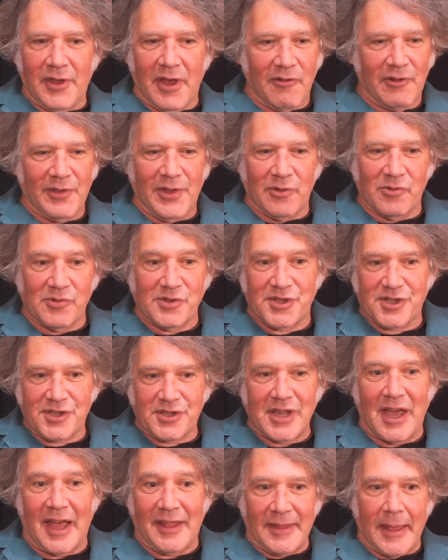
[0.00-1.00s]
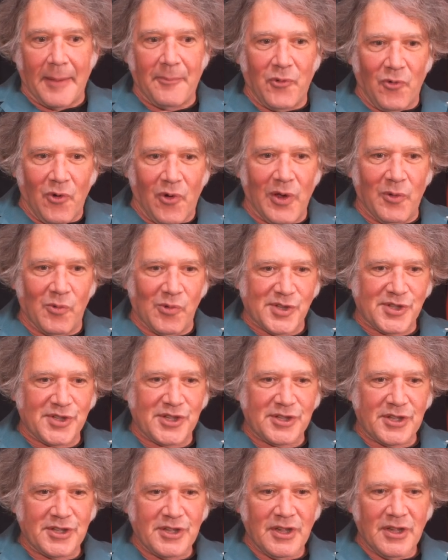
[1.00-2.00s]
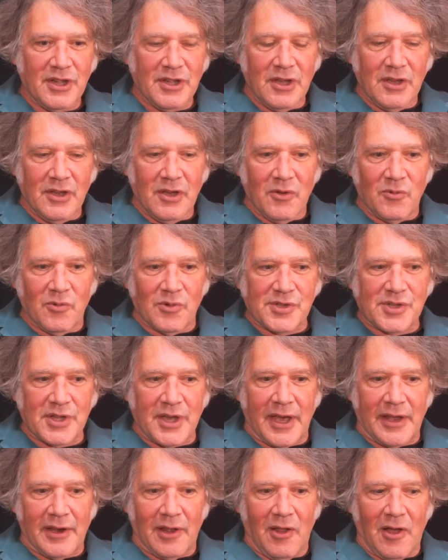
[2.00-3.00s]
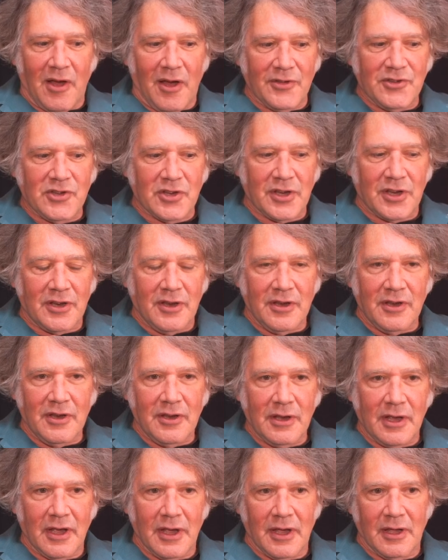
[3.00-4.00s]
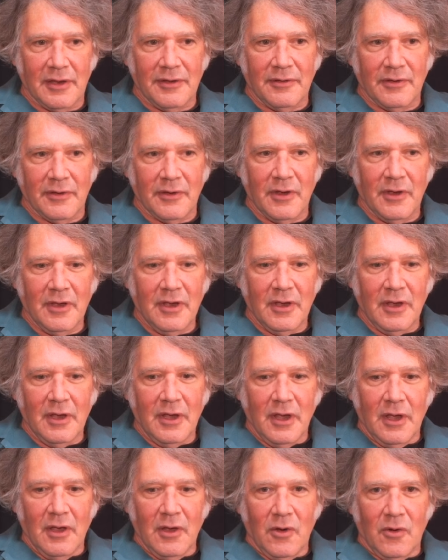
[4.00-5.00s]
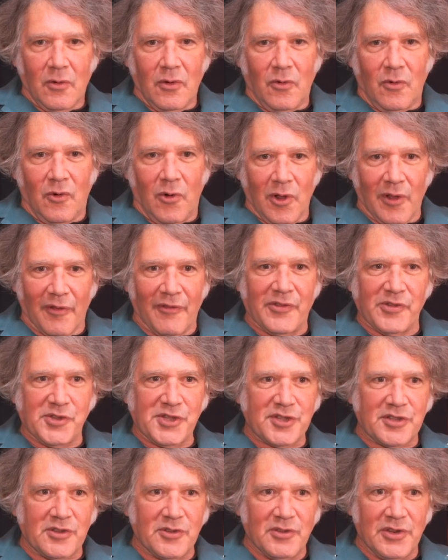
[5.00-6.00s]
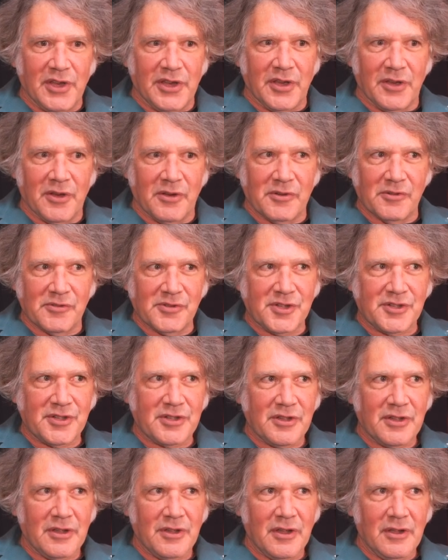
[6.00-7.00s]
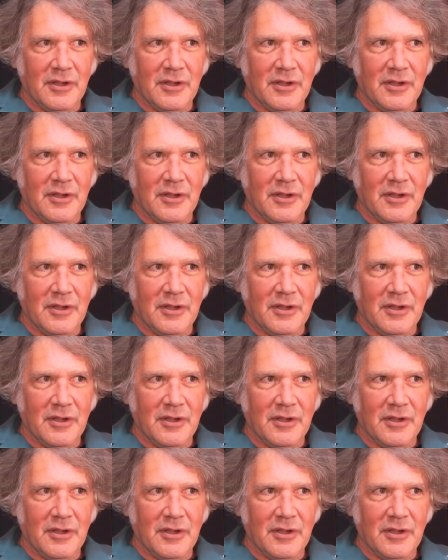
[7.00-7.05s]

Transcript: Everything was at that point was was analogic, and all of the studios